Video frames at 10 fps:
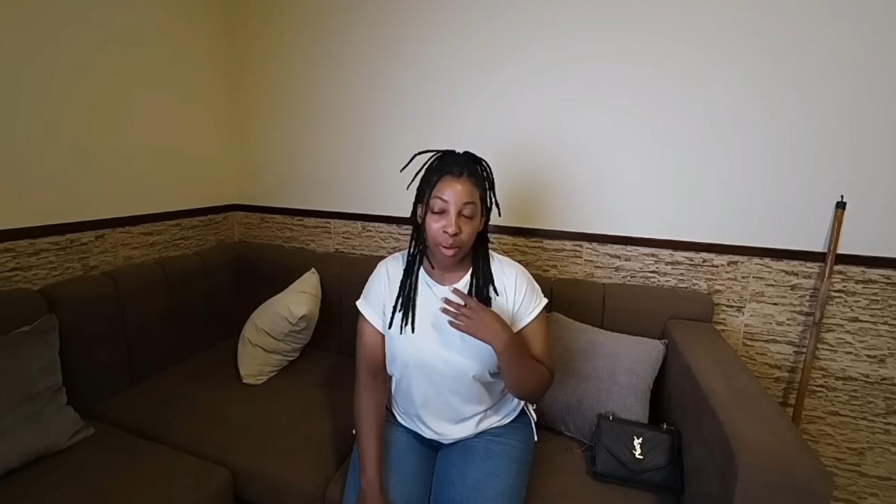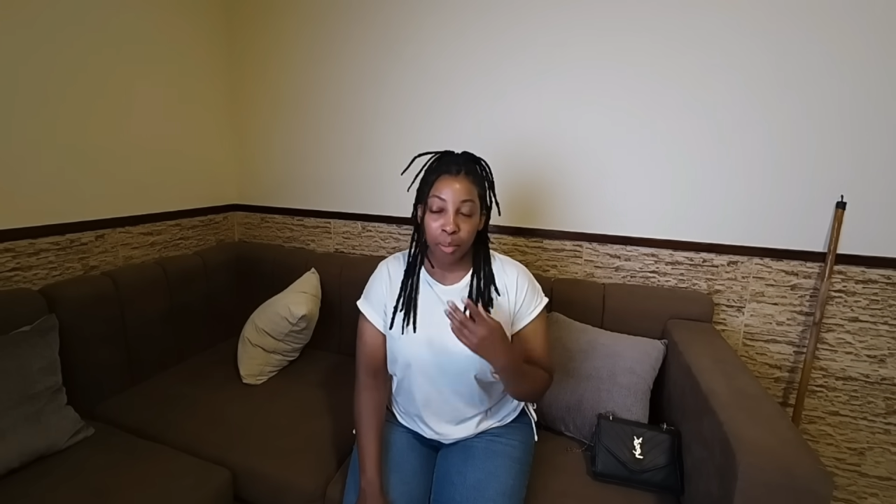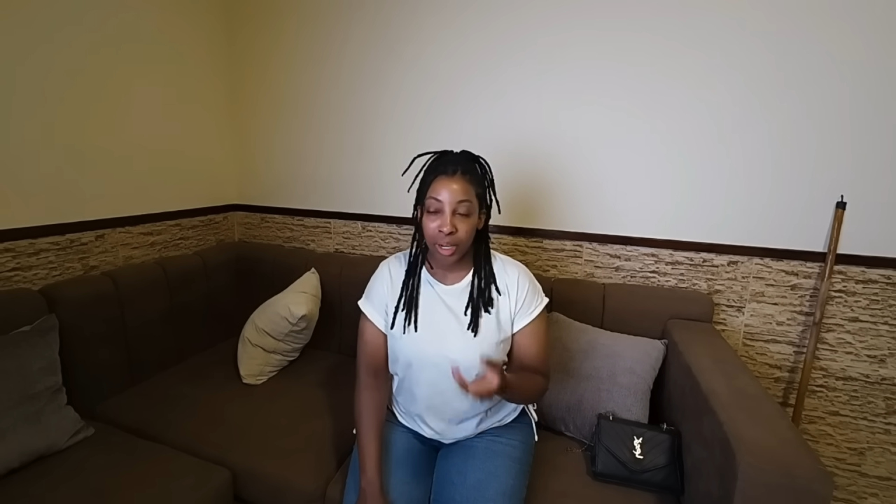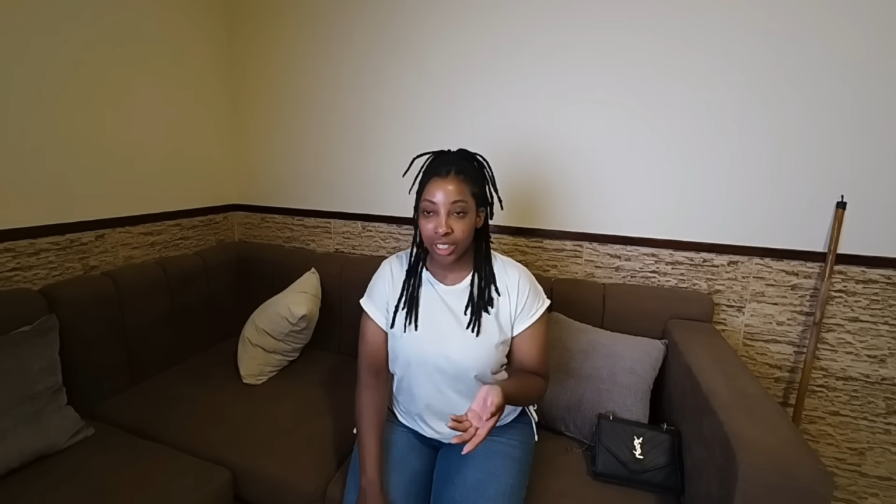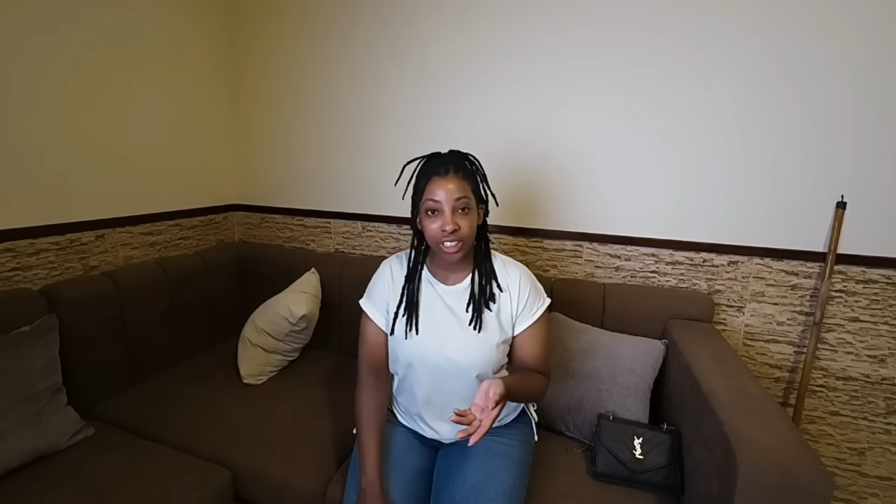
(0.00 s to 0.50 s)

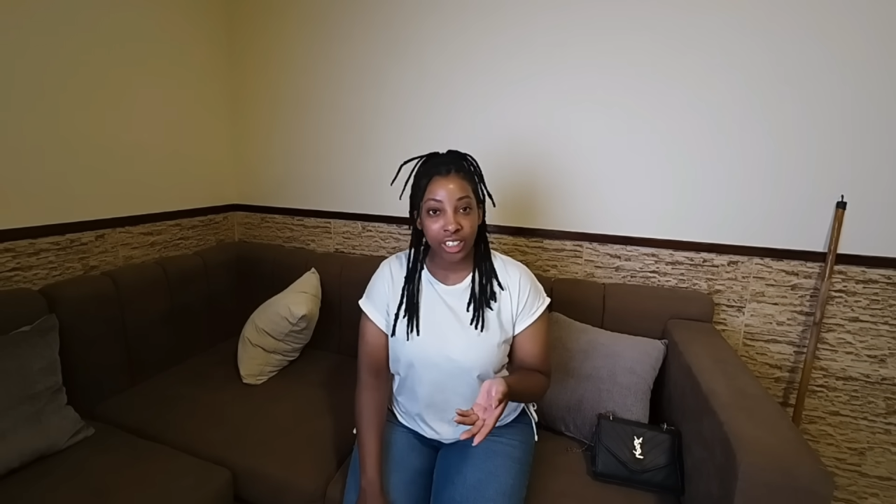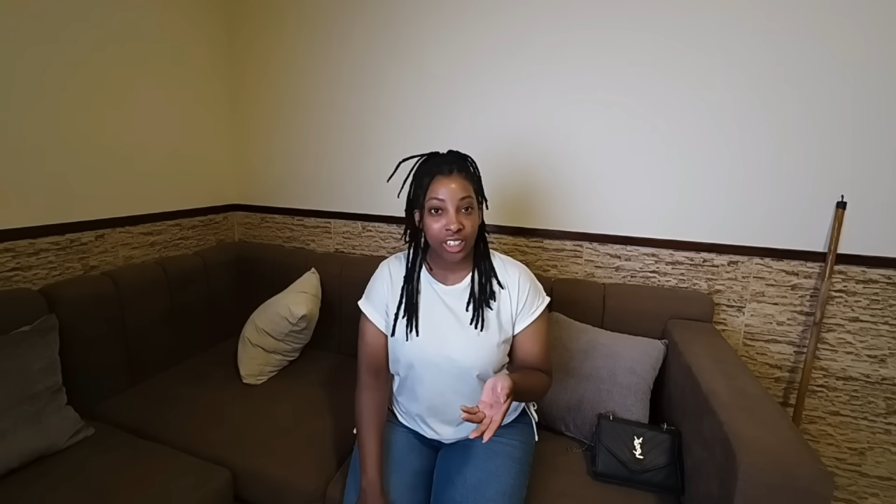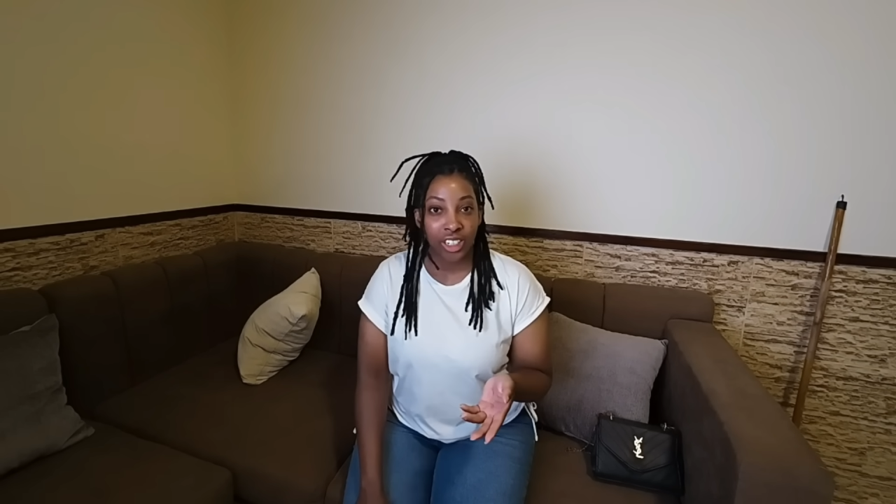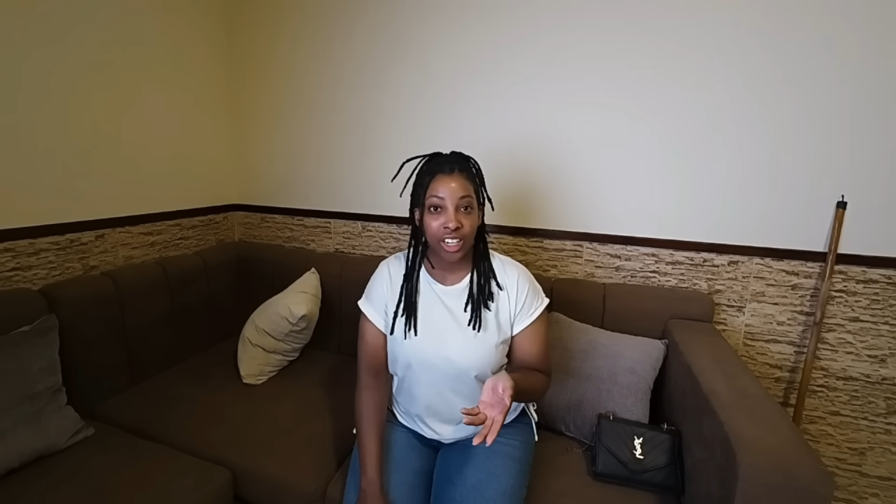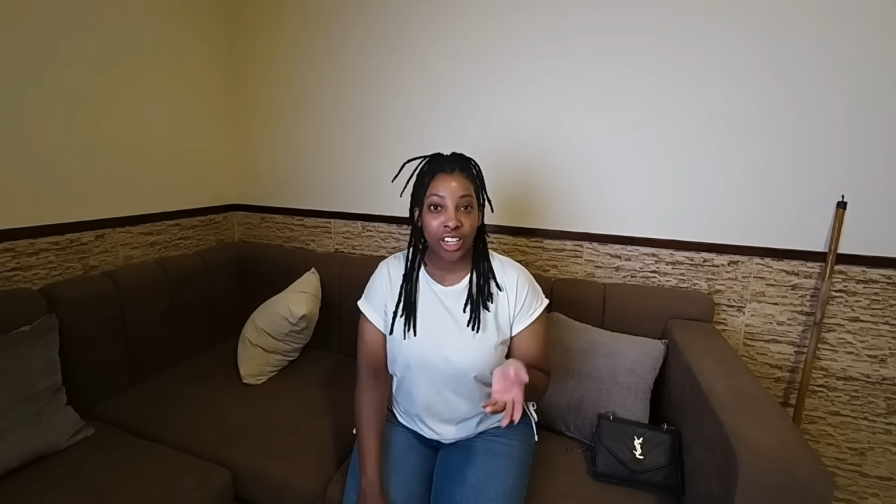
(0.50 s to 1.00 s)
But at the end of
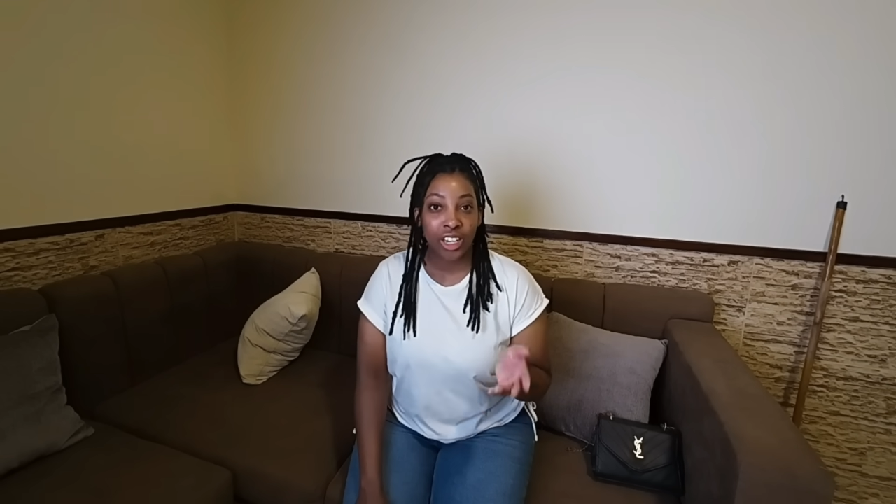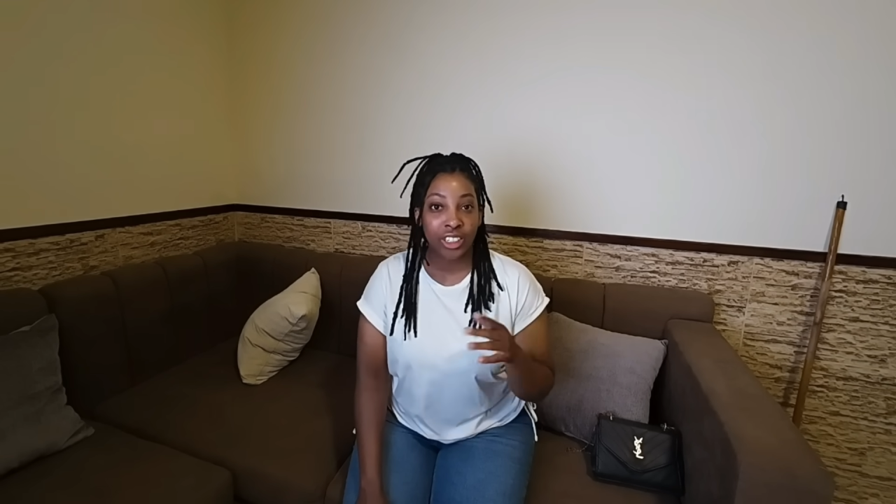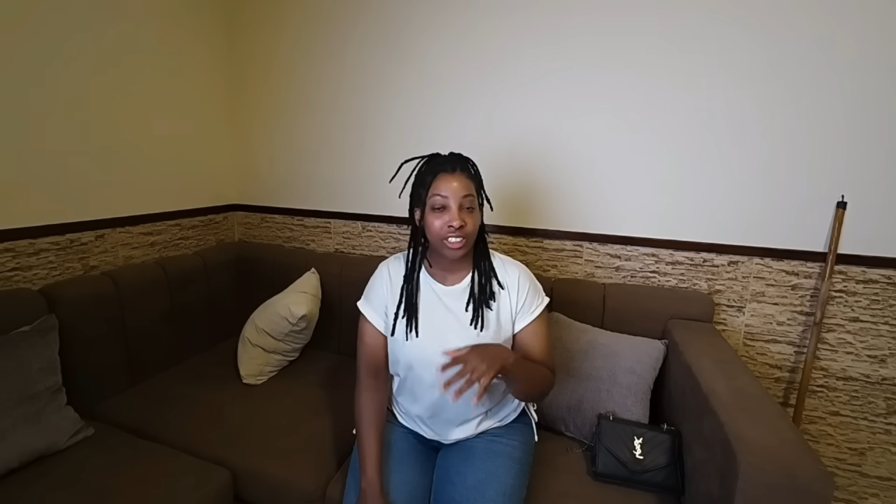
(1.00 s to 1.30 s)
the day, it